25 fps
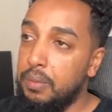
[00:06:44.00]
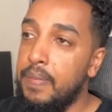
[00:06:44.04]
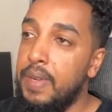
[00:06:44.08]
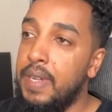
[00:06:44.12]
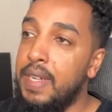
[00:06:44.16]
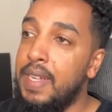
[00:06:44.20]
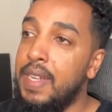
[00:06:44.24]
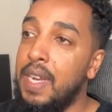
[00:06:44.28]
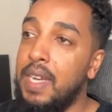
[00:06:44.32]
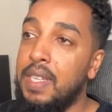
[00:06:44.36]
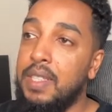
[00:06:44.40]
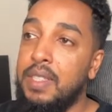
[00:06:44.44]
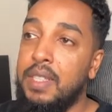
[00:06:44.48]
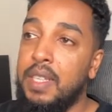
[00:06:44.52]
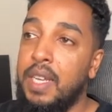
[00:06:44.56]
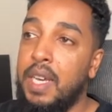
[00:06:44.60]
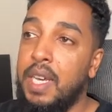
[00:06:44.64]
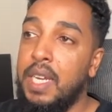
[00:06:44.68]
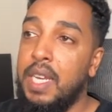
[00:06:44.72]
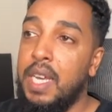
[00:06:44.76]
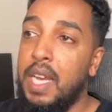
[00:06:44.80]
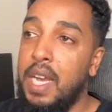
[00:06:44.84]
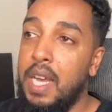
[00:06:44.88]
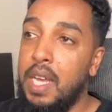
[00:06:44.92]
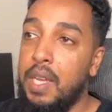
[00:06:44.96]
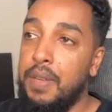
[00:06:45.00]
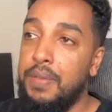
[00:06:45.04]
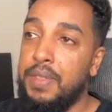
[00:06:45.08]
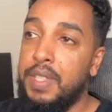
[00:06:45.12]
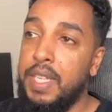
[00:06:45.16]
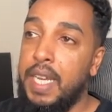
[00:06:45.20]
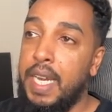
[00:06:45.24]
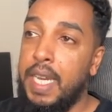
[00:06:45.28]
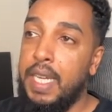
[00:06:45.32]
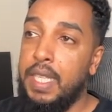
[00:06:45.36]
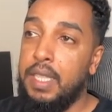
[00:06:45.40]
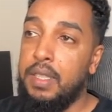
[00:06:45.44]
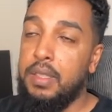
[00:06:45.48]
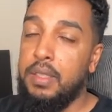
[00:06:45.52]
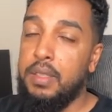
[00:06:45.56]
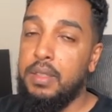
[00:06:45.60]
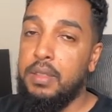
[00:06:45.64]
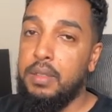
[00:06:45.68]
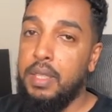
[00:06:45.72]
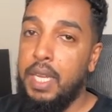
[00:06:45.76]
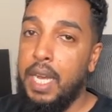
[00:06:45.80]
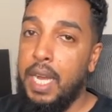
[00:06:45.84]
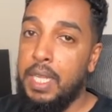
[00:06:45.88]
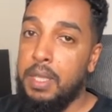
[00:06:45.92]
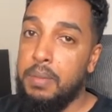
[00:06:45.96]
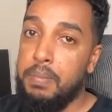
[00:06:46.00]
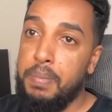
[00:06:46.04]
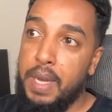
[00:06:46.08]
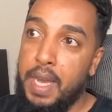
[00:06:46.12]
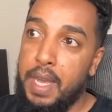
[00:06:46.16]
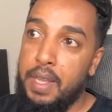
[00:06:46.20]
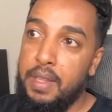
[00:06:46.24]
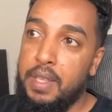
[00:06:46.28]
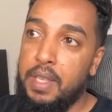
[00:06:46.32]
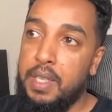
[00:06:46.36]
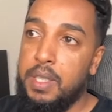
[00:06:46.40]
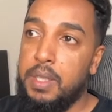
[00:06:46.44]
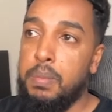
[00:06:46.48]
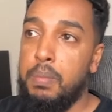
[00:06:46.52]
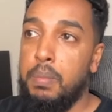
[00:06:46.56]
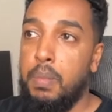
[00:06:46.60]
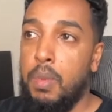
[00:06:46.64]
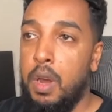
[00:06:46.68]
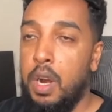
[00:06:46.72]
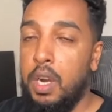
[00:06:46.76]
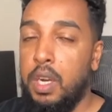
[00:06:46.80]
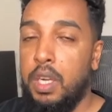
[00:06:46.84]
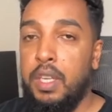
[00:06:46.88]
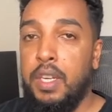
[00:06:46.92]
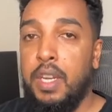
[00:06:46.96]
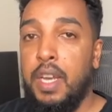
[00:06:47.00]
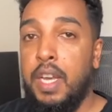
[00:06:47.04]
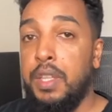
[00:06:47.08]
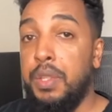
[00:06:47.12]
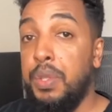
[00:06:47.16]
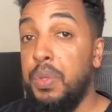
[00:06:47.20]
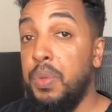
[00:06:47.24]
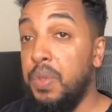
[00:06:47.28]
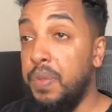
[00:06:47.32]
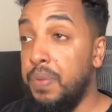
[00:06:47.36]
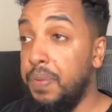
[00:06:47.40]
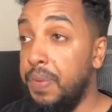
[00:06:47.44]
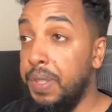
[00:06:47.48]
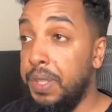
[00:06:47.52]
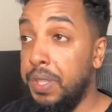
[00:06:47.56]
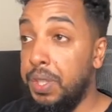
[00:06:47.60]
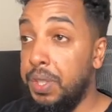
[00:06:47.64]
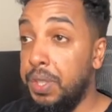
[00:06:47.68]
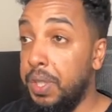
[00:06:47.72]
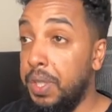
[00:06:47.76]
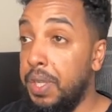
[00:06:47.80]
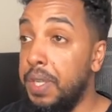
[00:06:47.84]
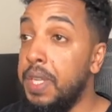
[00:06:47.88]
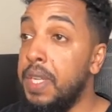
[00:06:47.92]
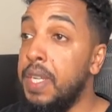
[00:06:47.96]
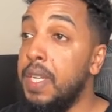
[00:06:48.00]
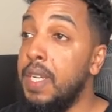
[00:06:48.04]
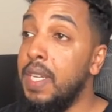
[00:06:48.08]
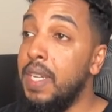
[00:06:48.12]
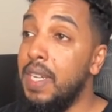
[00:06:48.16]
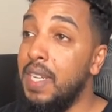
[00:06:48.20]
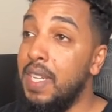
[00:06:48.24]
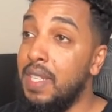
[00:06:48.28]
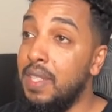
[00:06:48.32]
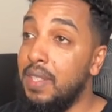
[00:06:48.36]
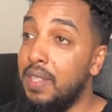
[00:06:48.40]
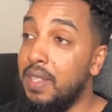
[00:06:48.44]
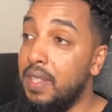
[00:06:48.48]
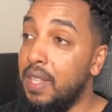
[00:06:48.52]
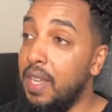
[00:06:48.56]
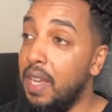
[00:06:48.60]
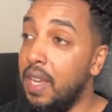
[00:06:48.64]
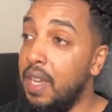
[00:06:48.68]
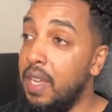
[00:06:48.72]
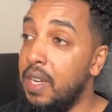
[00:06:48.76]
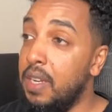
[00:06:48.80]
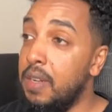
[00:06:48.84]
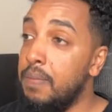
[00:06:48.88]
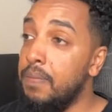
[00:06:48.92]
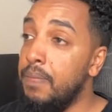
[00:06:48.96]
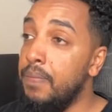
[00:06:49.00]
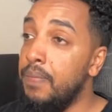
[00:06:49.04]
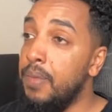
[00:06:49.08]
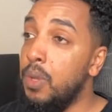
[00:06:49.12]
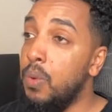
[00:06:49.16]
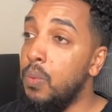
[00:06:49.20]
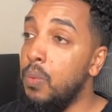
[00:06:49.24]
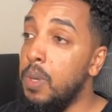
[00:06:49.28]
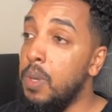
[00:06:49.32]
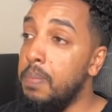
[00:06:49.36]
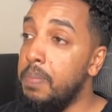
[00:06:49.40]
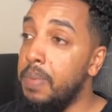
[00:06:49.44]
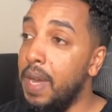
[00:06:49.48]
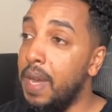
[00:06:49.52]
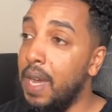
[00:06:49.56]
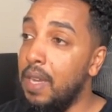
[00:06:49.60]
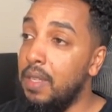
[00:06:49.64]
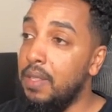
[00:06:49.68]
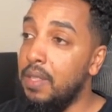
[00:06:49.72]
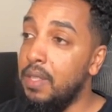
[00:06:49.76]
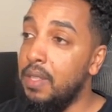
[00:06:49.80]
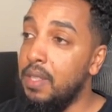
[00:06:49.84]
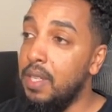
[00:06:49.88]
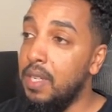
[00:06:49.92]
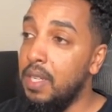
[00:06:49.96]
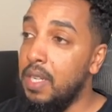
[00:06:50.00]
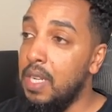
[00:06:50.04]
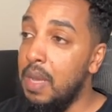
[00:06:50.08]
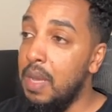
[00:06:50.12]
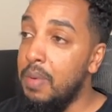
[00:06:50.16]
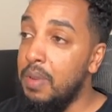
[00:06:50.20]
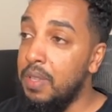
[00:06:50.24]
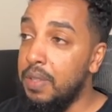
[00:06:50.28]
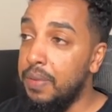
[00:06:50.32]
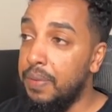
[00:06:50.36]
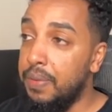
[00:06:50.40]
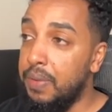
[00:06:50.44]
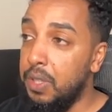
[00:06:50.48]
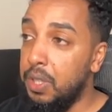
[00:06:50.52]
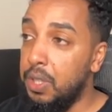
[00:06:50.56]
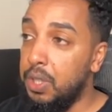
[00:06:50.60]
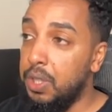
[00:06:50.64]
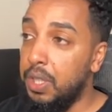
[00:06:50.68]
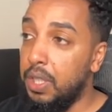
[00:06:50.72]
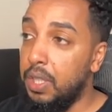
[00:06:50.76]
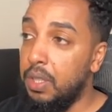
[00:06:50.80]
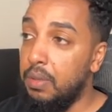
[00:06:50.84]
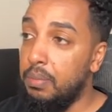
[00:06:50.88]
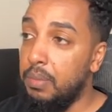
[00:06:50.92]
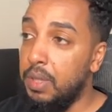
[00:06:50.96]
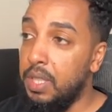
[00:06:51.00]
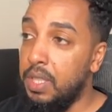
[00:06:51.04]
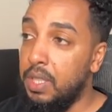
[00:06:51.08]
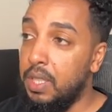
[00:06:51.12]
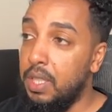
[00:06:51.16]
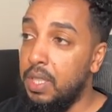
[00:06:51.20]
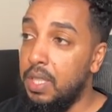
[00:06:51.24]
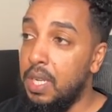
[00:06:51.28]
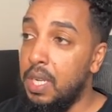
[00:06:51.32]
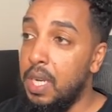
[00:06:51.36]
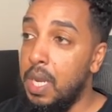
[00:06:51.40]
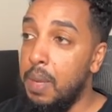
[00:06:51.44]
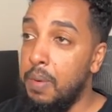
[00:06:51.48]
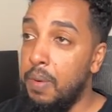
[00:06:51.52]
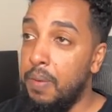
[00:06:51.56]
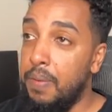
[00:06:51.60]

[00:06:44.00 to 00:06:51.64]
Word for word: does not have that at PyTest mark that use fixture. Instead, we pass in the name of the fixture, basically the name of